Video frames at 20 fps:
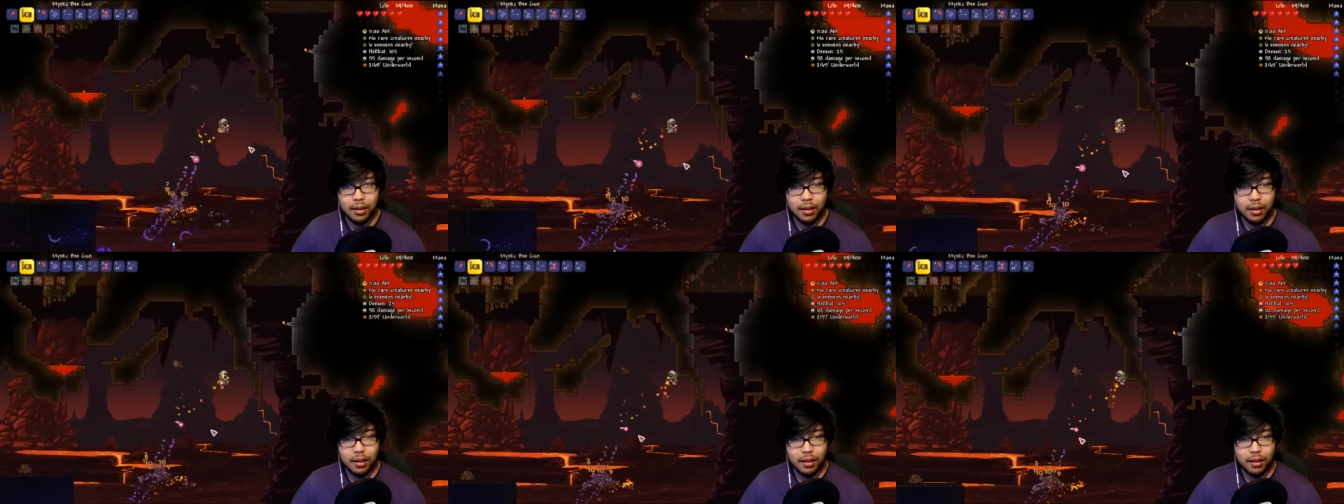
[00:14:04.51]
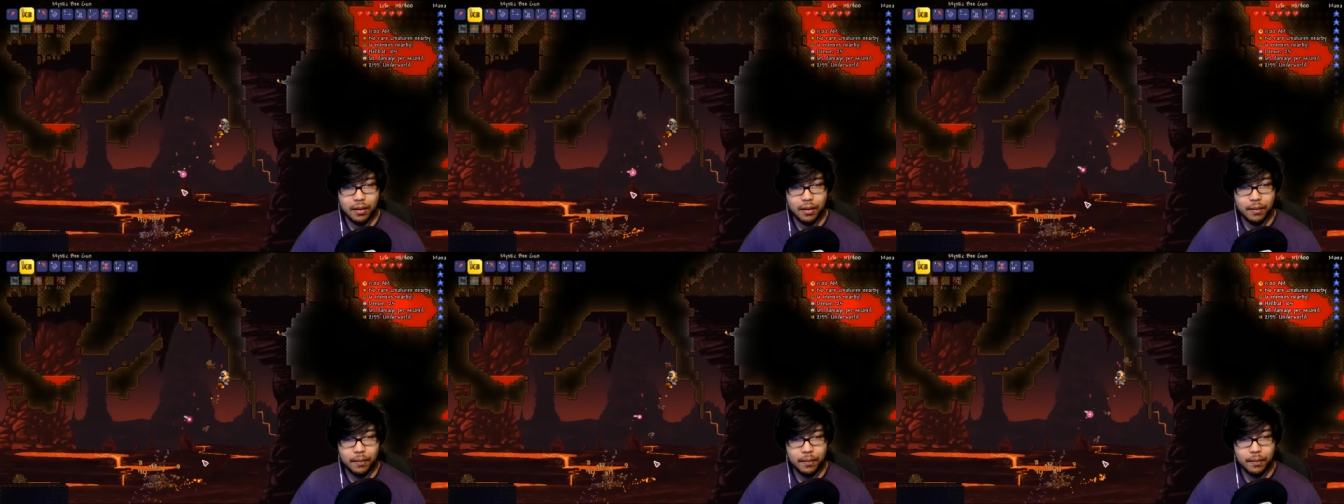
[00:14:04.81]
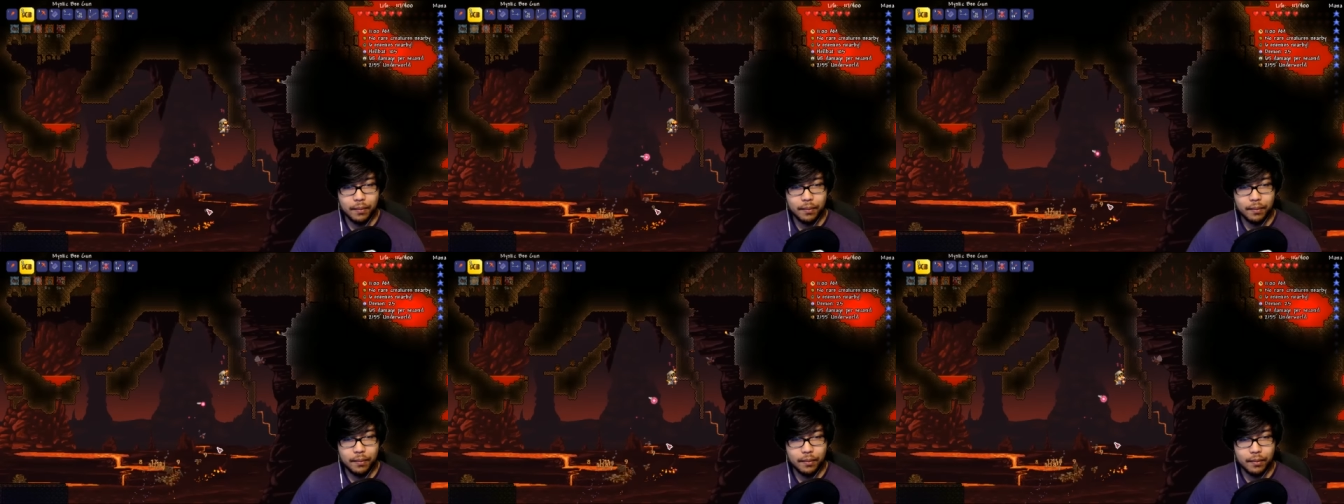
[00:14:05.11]
Um,
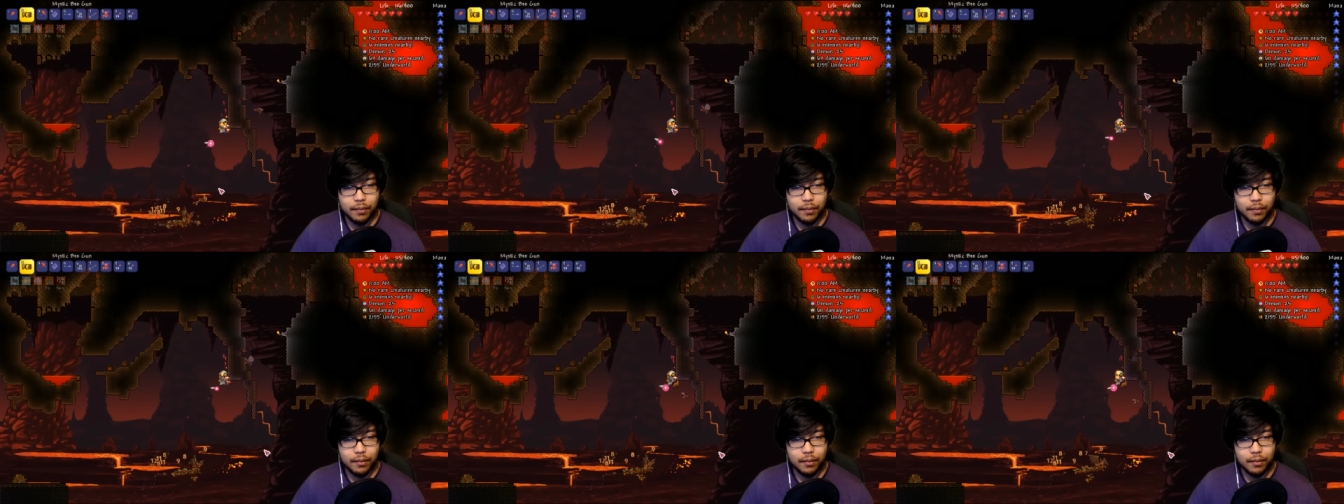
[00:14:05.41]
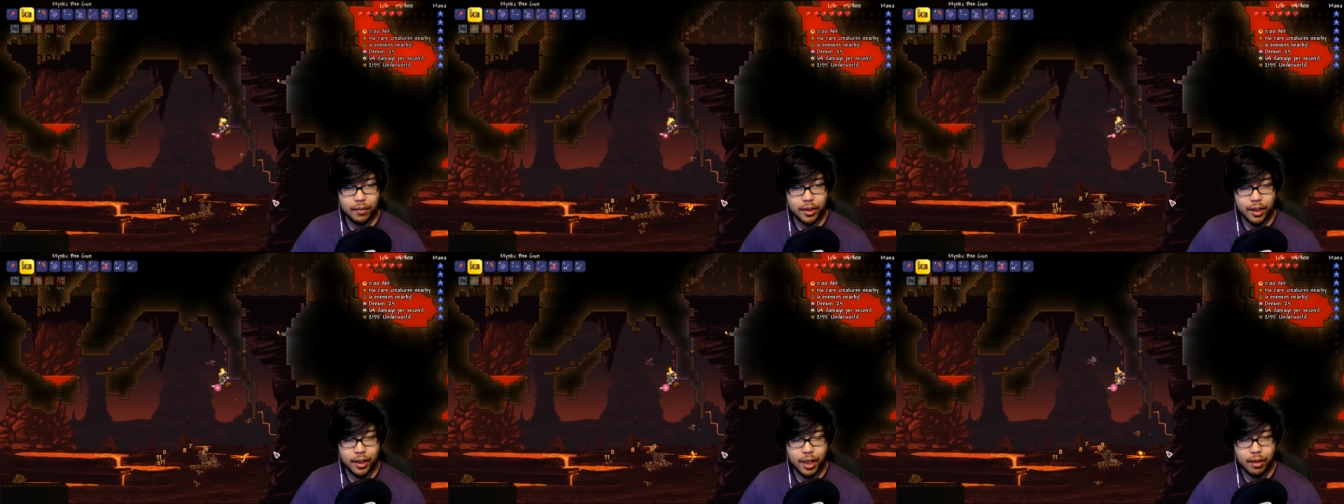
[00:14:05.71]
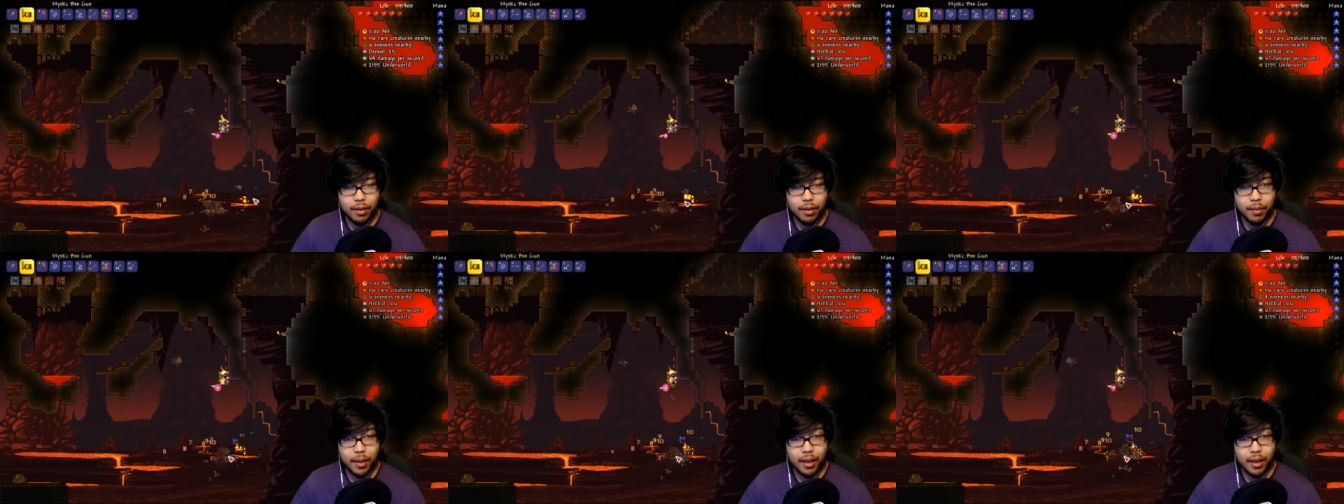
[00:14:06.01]
share
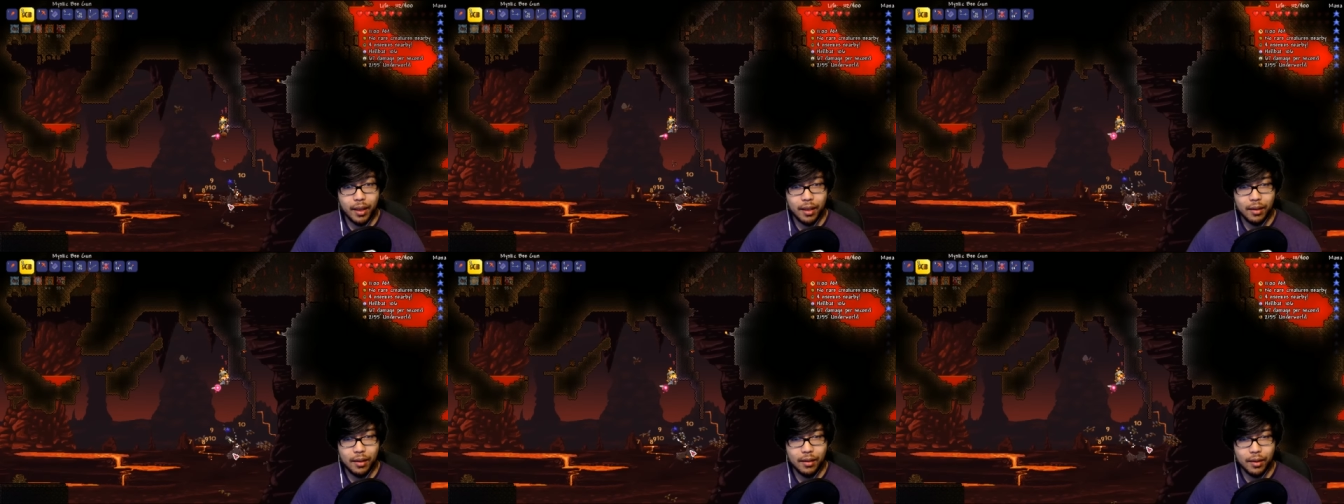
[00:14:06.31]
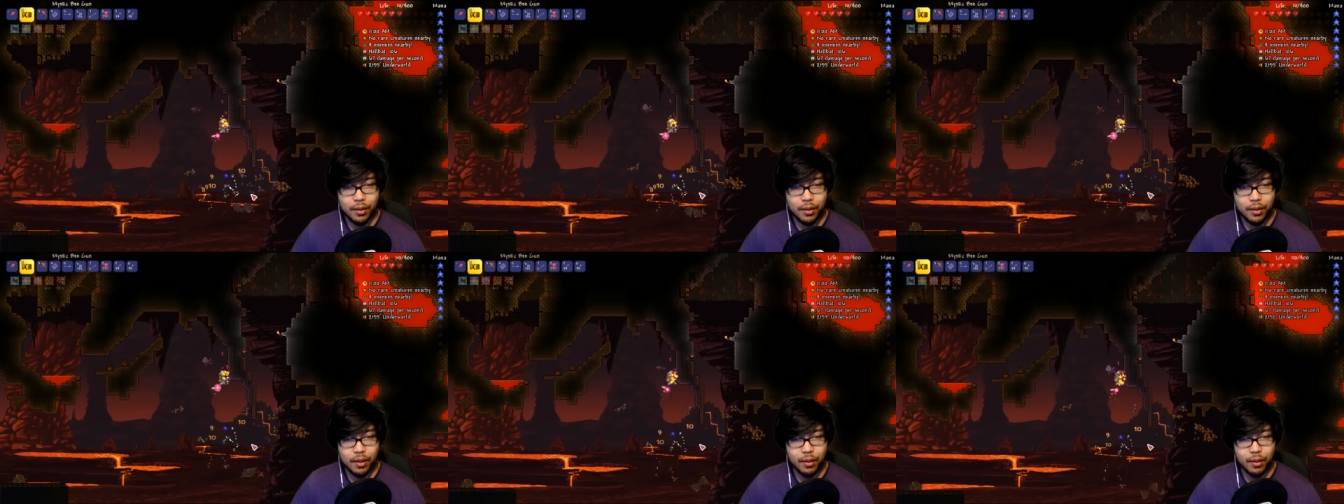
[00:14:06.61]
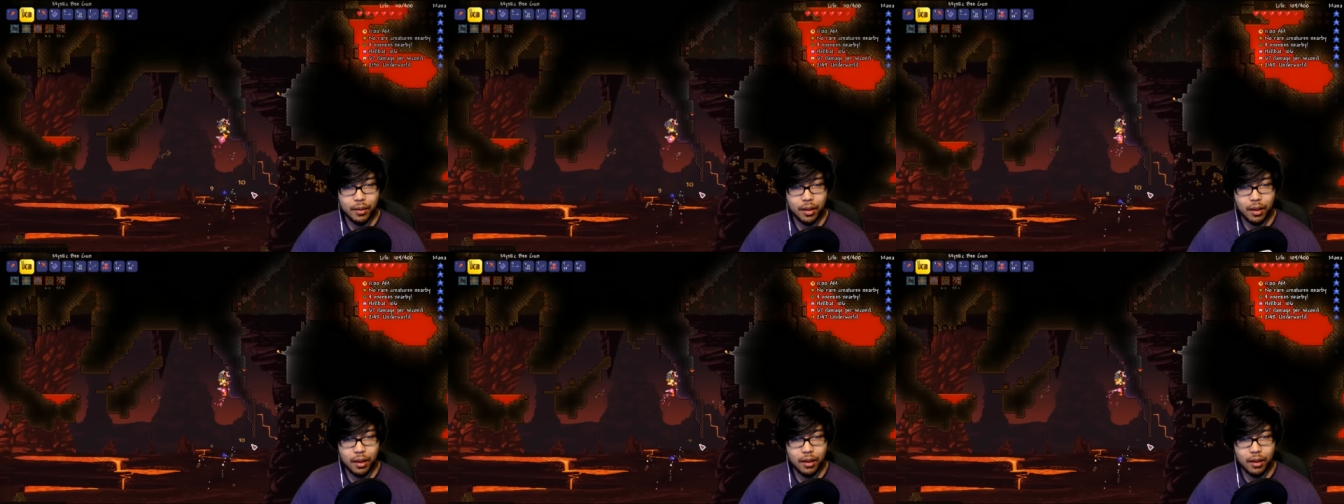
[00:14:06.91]
the pain, Yu-Gi-Oh
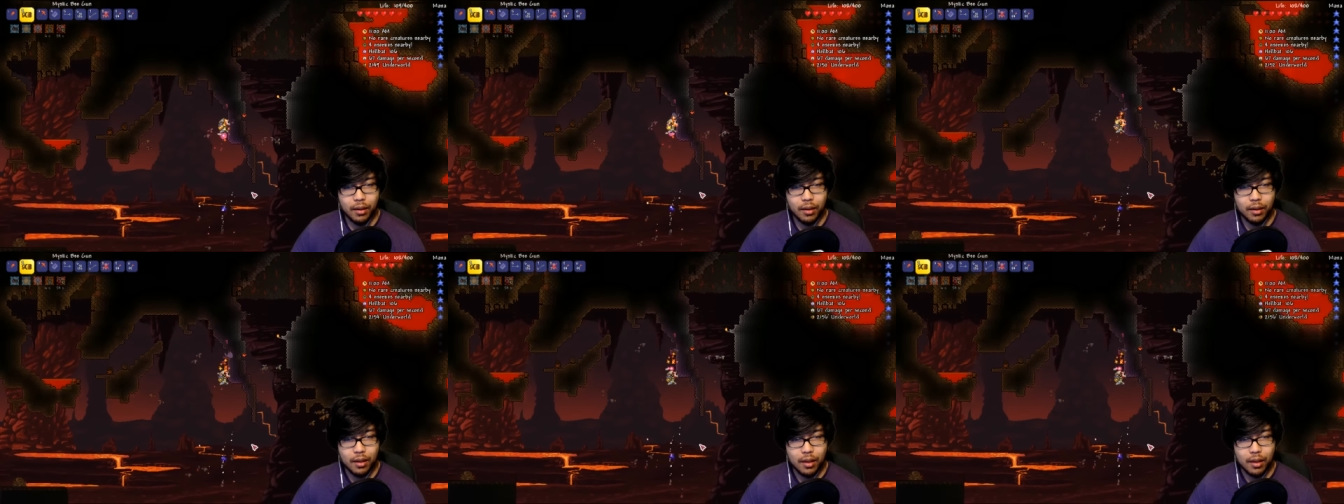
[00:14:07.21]
card.